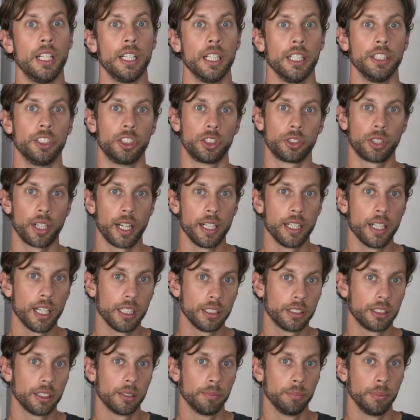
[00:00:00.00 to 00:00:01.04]
is try
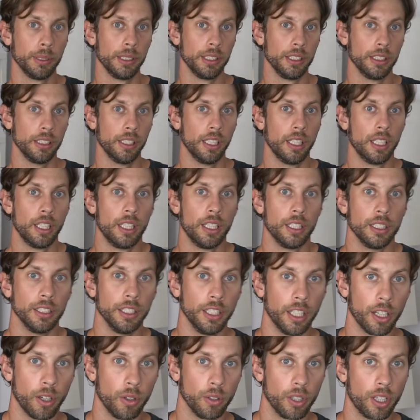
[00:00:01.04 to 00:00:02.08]
not to be,
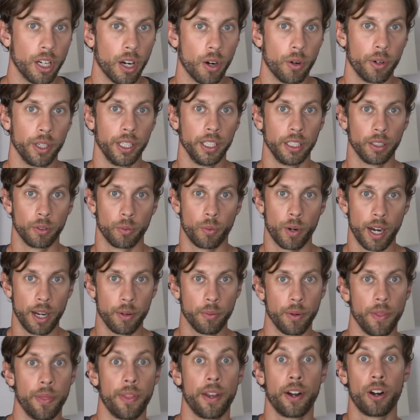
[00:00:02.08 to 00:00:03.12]
you know, going right
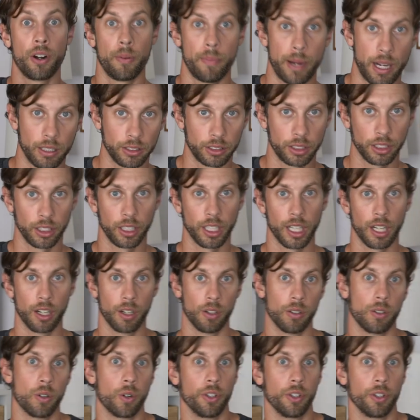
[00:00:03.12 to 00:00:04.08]
when they're about to go,